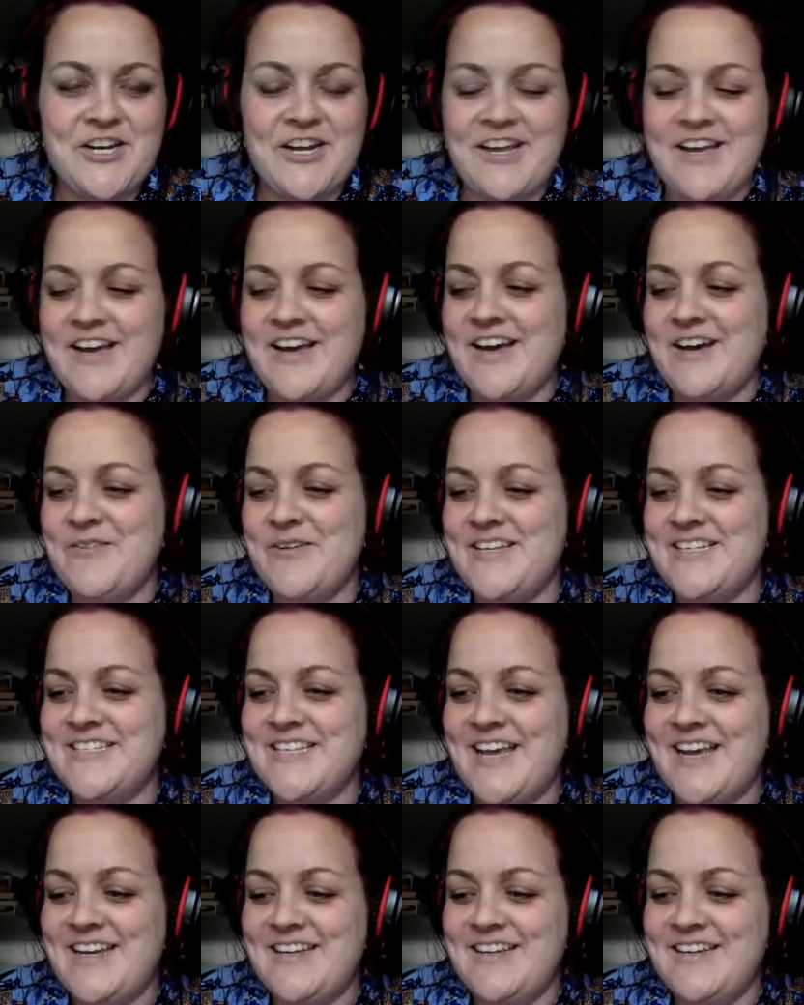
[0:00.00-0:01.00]
we
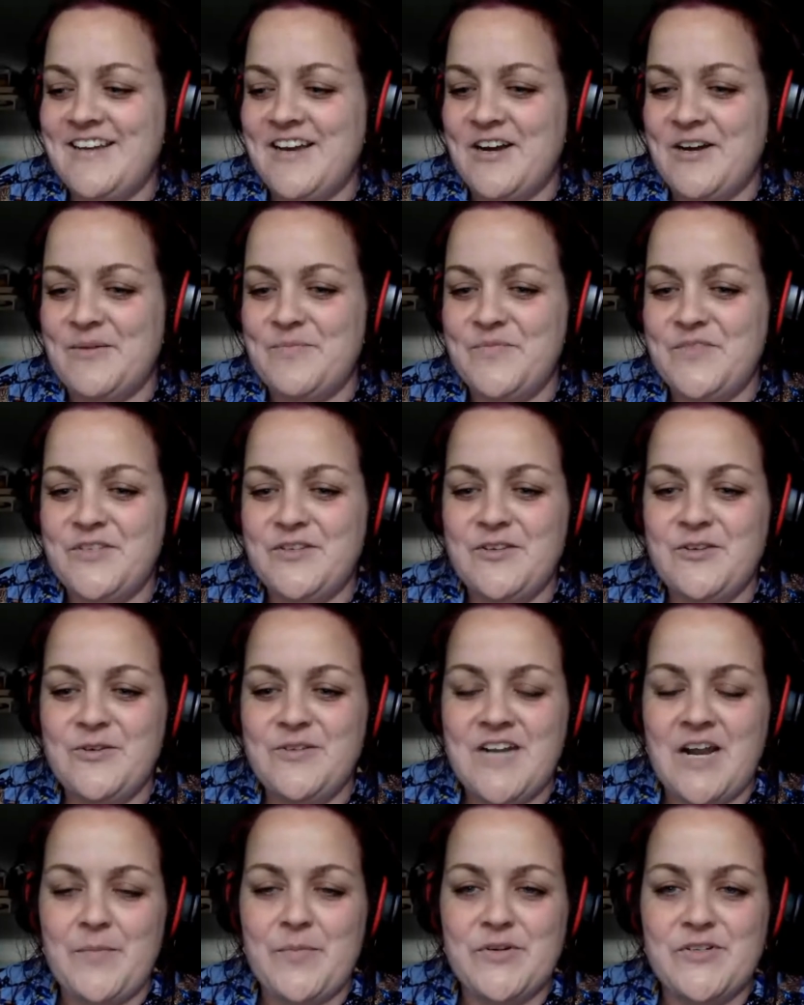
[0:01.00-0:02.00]
decided to use an
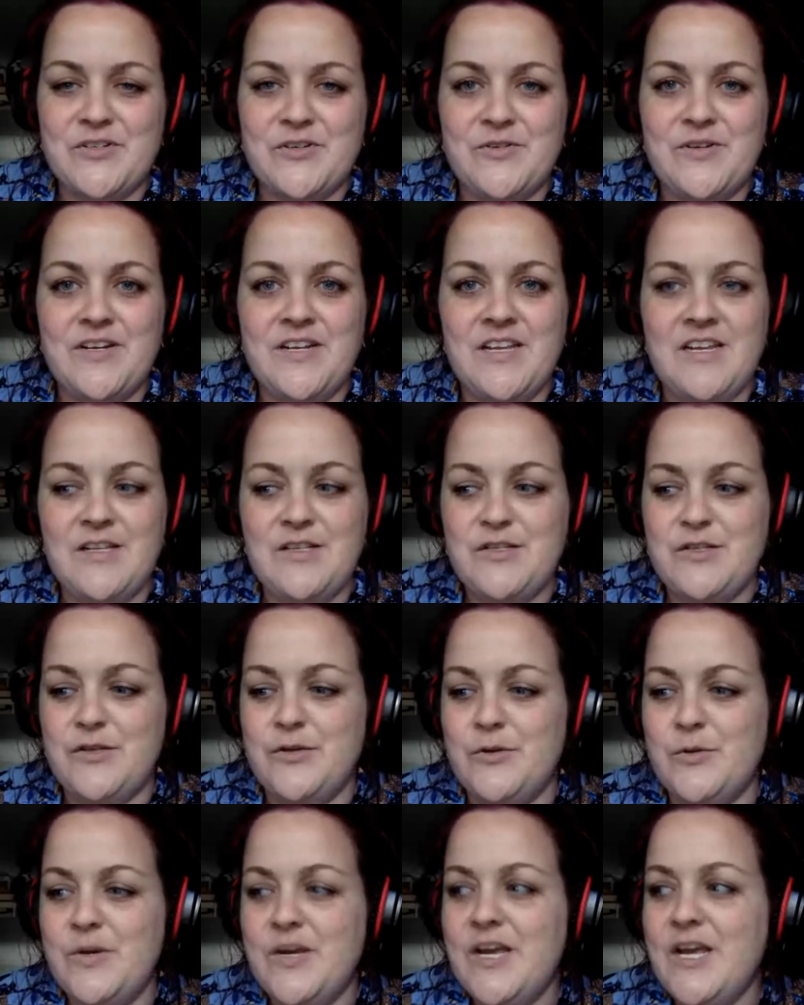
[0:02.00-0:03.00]
opportunity
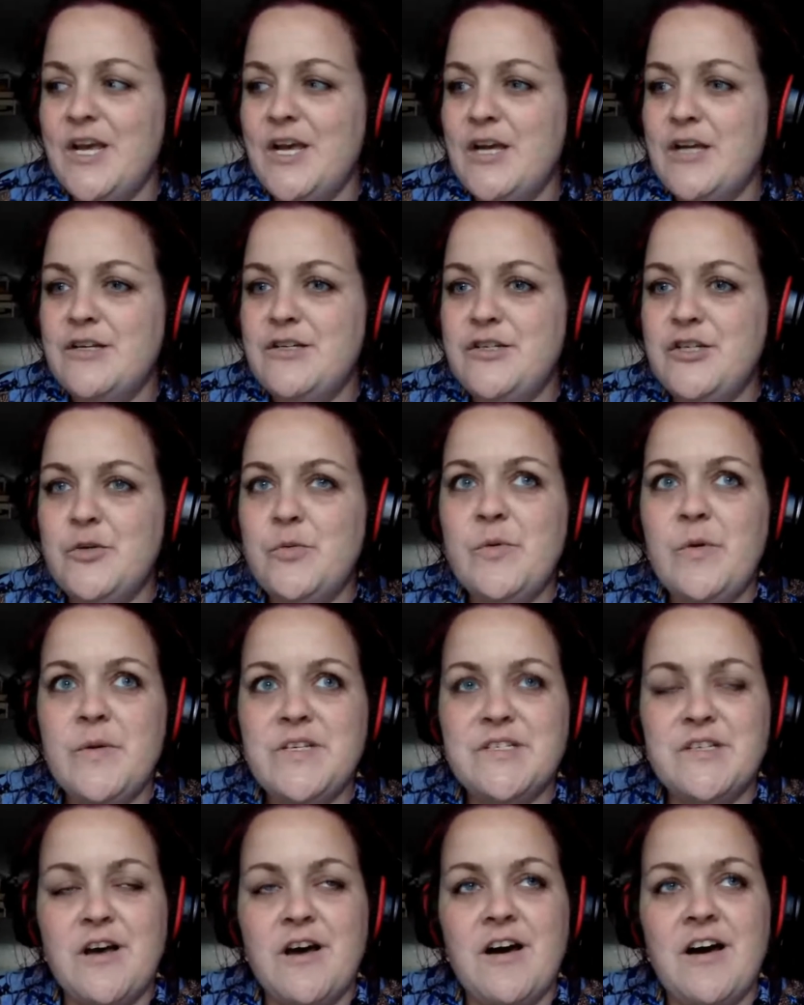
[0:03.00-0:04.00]
to do what we
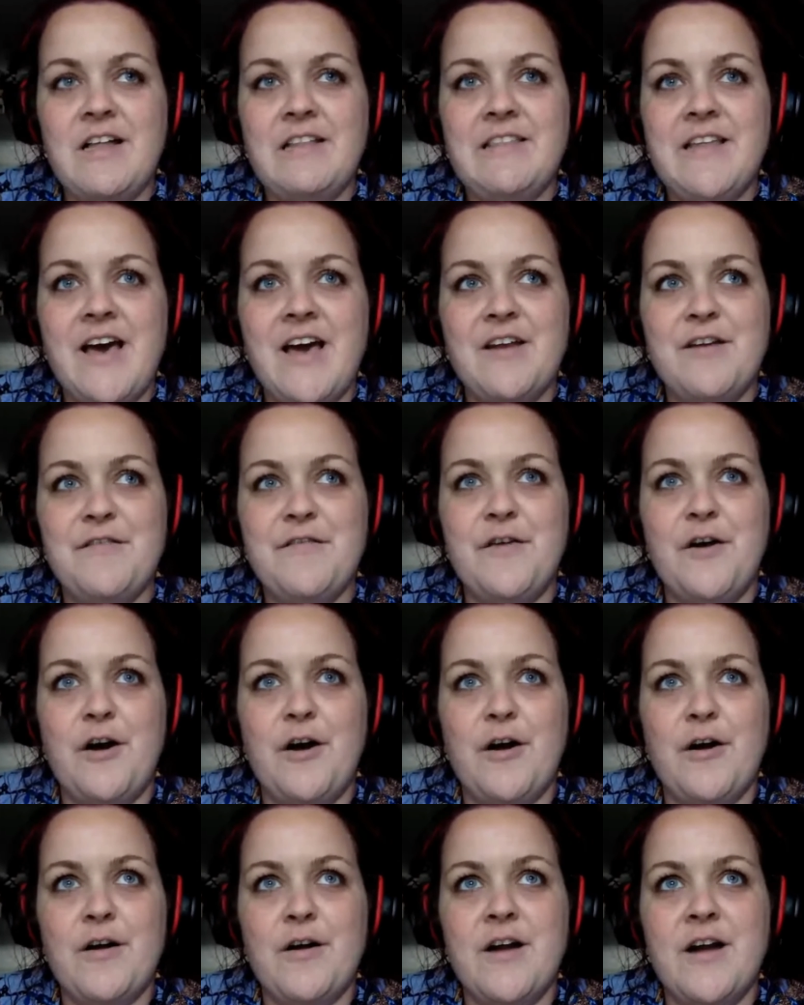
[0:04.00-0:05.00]
saw a lot of
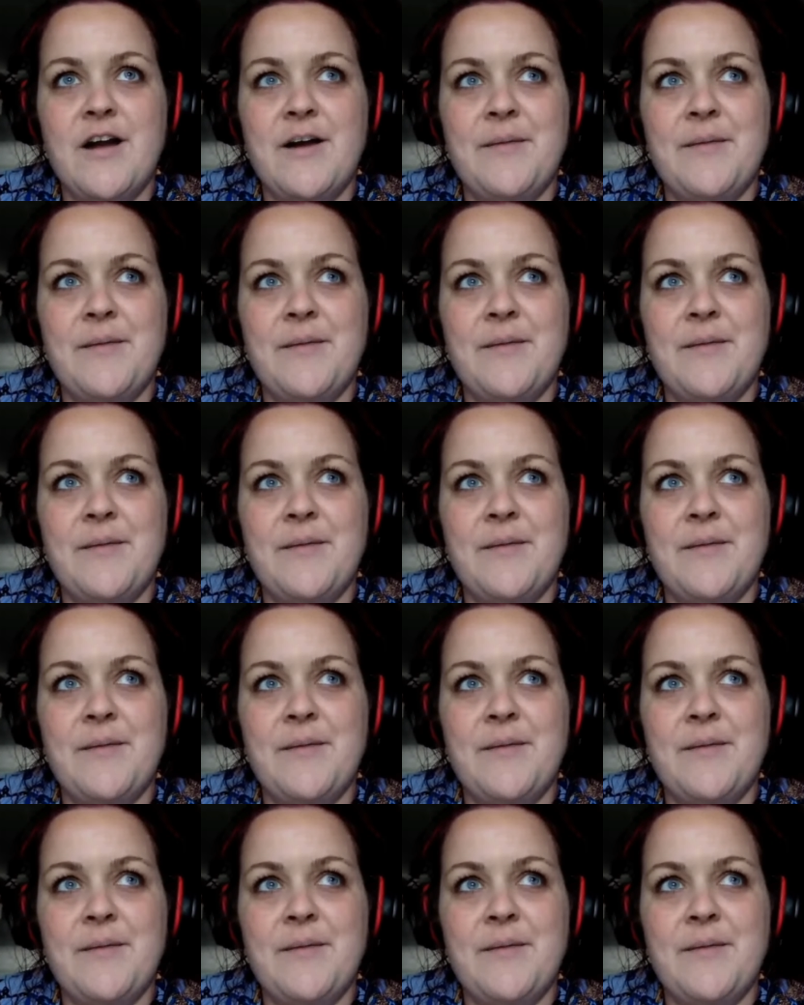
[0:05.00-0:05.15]
our